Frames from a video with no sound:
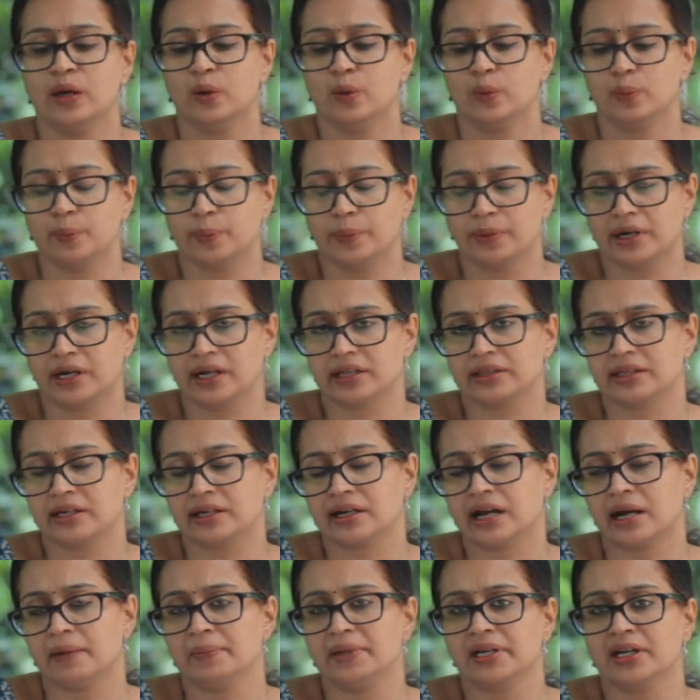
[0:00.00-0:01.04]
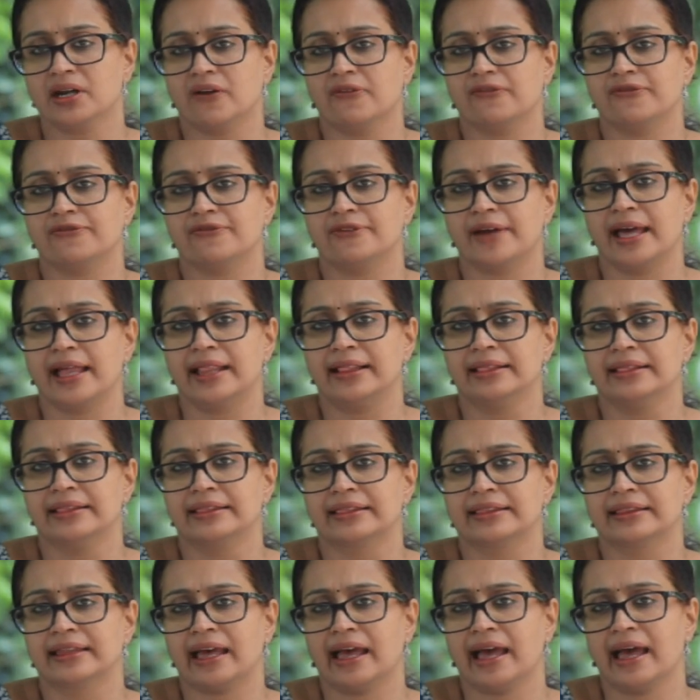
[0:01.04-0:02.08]
the coming of
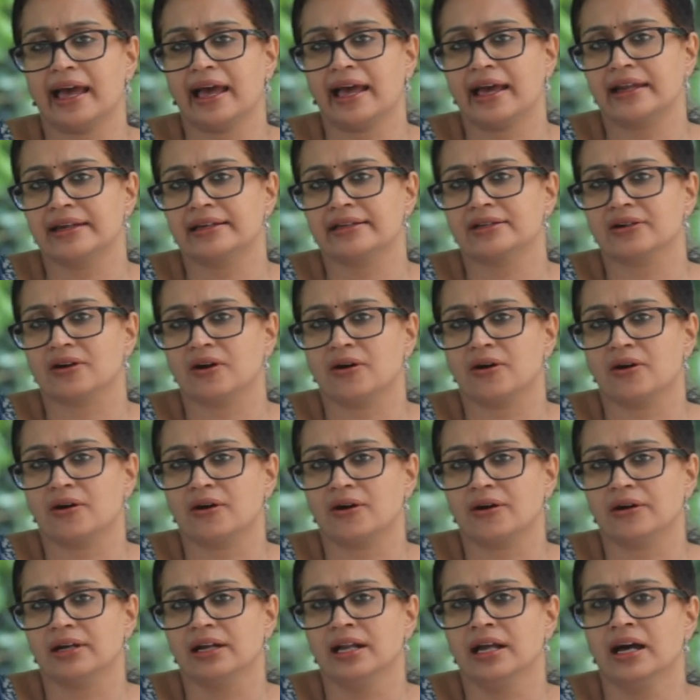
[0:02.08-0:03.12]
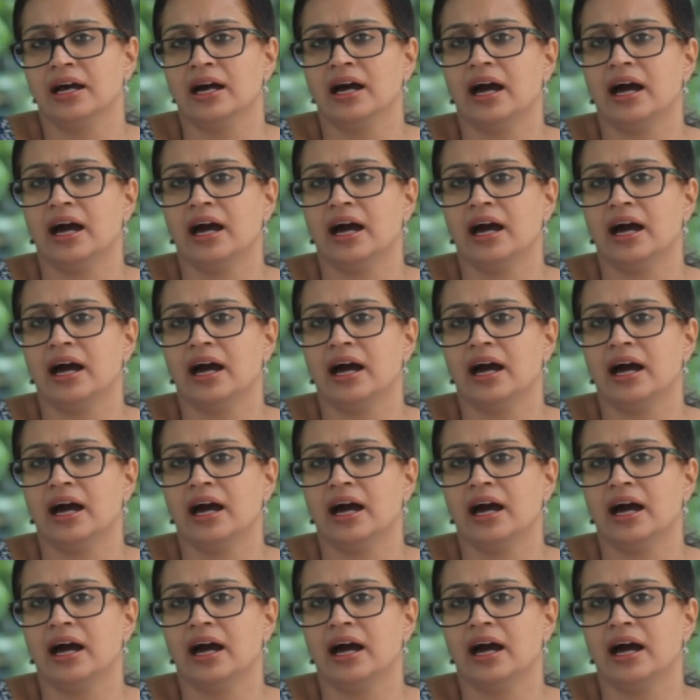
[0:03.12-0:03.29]
wealth and all